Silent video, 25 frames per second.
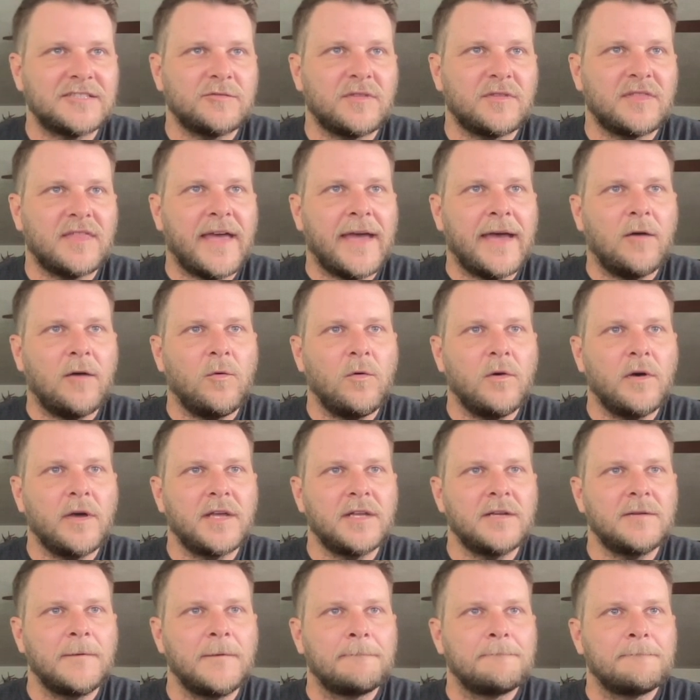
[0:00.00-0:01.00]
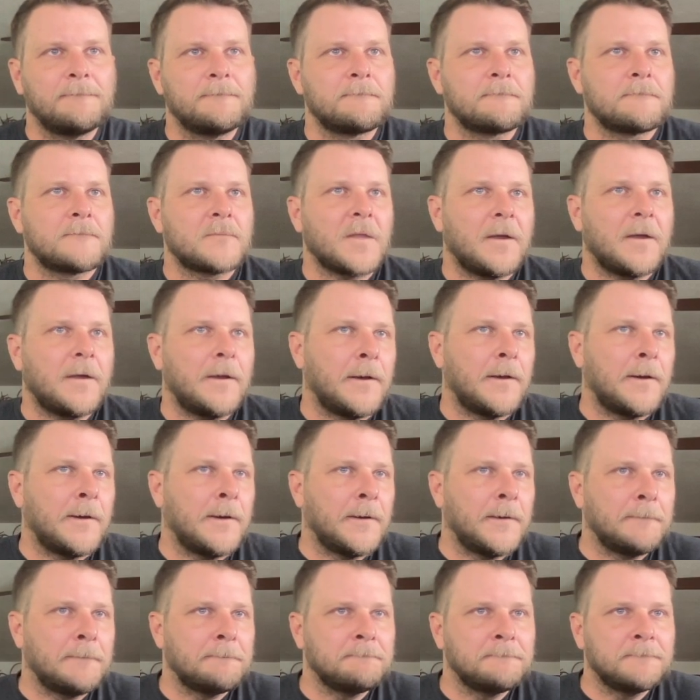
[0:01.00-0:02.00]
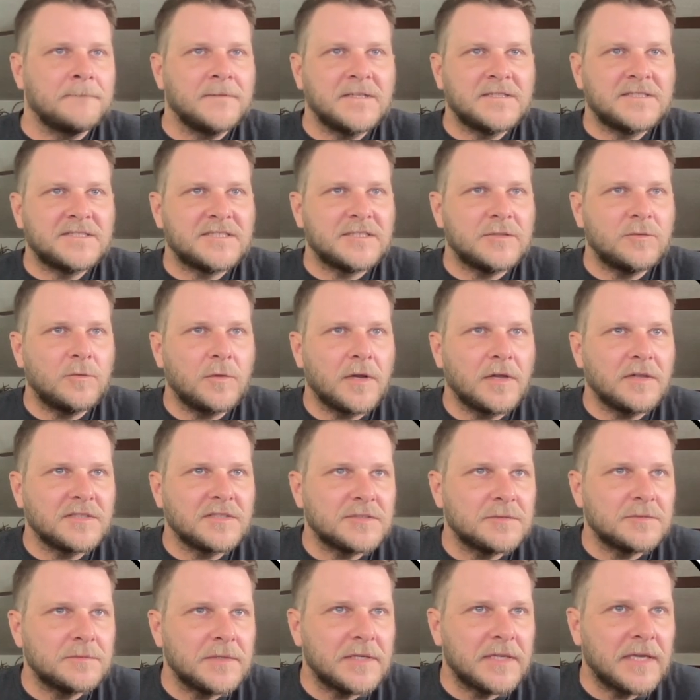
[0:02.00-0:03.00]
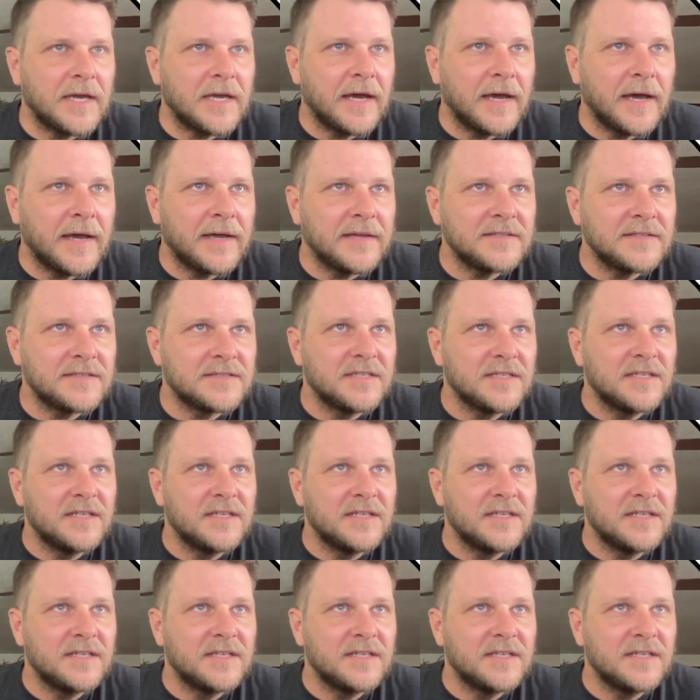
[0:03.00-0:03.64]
with that one. Let's see, what else do we got?